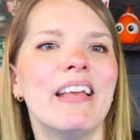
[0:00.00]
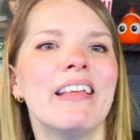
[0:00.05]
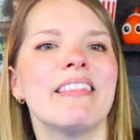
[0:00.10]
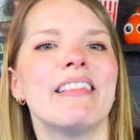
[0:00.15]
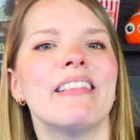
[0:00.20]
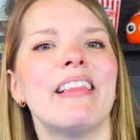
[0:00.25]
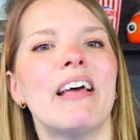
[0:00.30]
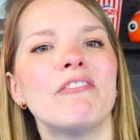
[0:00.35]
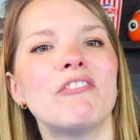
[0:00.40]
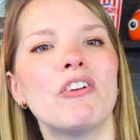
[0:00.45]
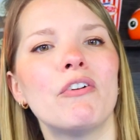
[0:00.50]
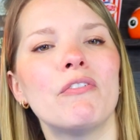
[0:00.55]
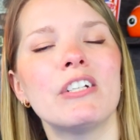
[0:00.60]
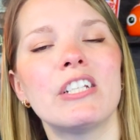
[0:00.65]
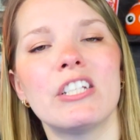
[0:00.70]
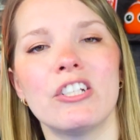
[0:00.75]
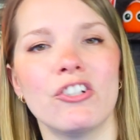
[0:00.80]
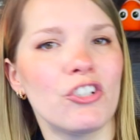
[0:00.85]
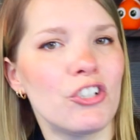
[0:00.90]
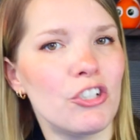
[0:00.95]
The leftover
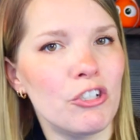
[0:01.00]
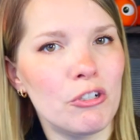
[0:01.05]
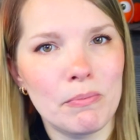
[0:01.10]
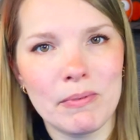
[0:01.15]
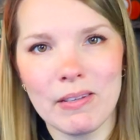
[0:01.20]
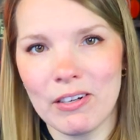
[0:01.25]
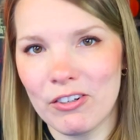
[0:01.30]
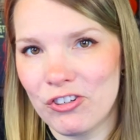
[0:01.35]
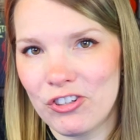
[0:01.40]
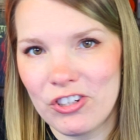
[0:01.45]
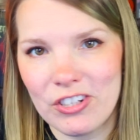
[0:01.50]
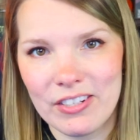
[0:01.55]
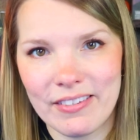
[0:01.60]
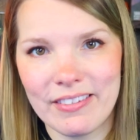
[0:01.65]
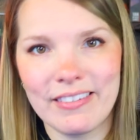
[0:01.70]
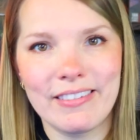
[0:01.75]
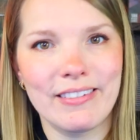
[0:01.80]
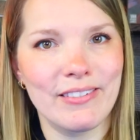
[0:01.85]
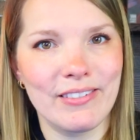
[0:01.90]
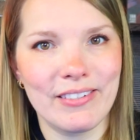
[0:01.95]
dish cubes are
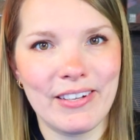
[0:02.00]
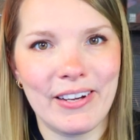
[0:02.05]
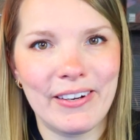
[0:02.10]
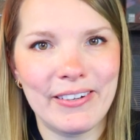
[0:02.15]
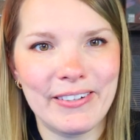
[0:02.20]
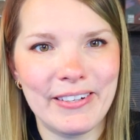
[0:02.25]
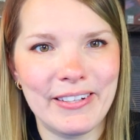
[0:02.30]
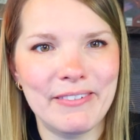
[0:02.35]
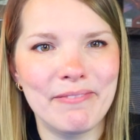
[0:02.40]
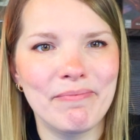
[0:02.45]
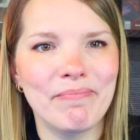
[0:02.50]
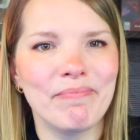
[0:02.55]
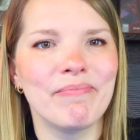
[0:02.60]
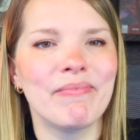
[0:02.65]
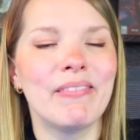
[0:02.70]
just discarded.